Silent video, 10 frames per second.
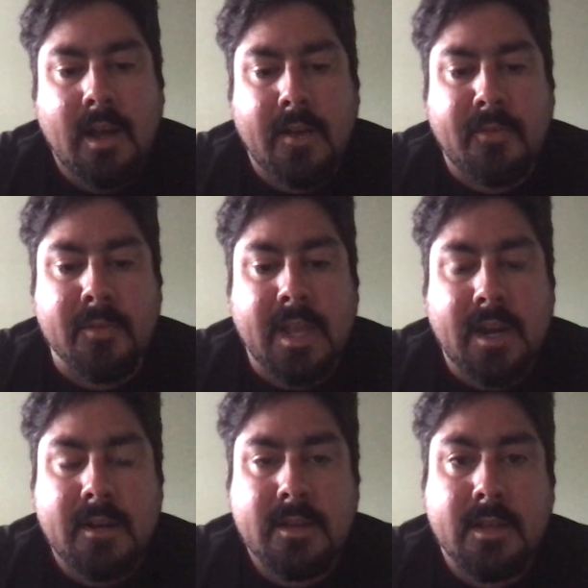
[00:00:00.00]
From
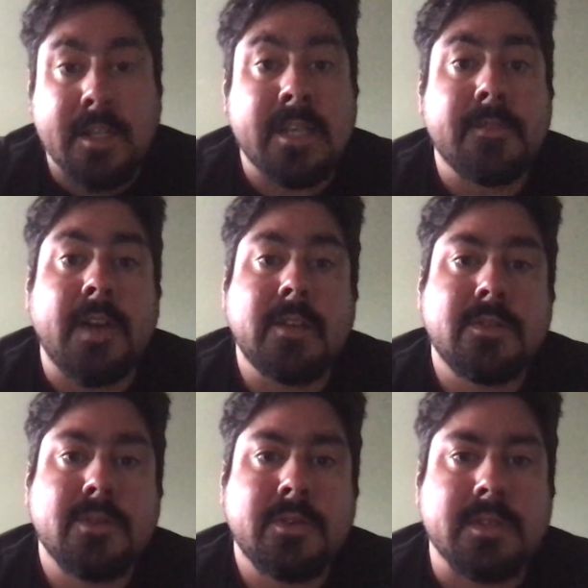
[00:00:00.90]
there, you need to find your
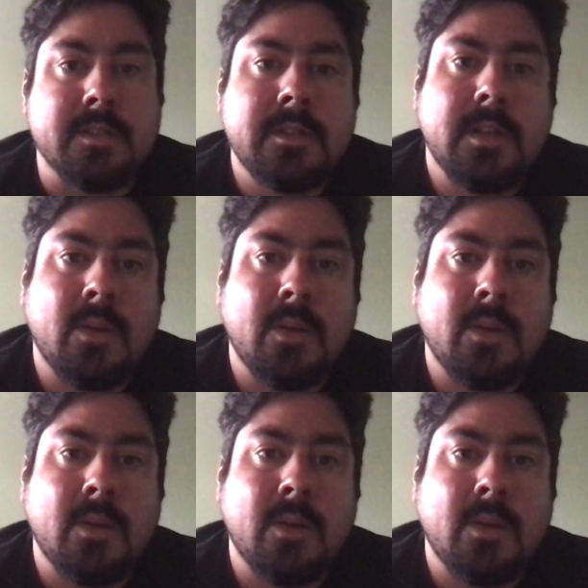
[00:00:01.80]
sources.